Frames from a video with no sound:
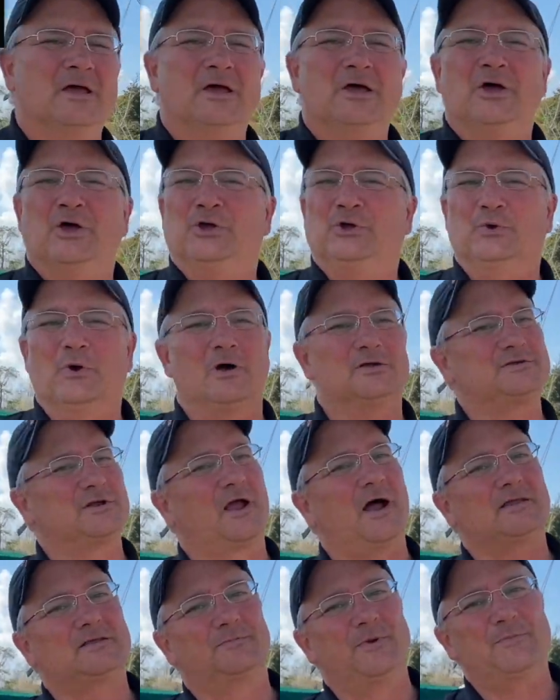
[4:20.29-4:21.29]
You also
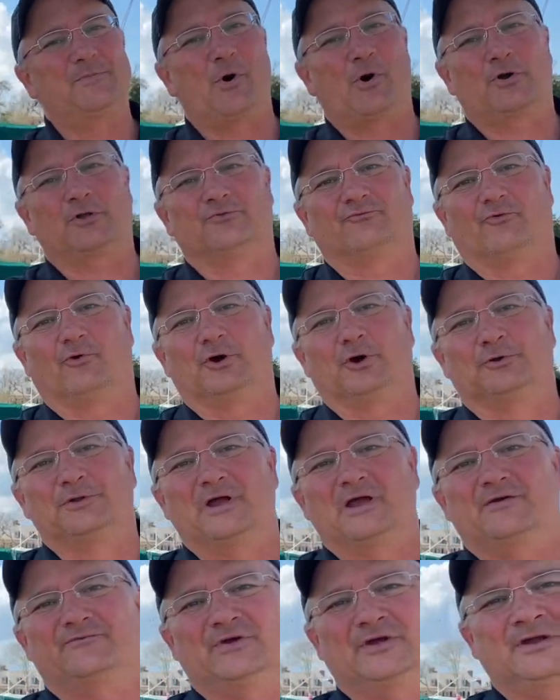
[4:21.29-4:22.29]
got to be part of the Royal
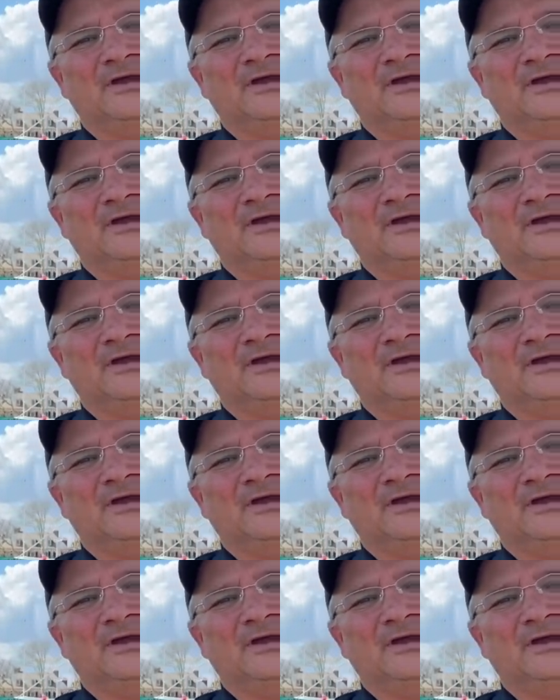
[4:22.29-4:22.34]
Navy,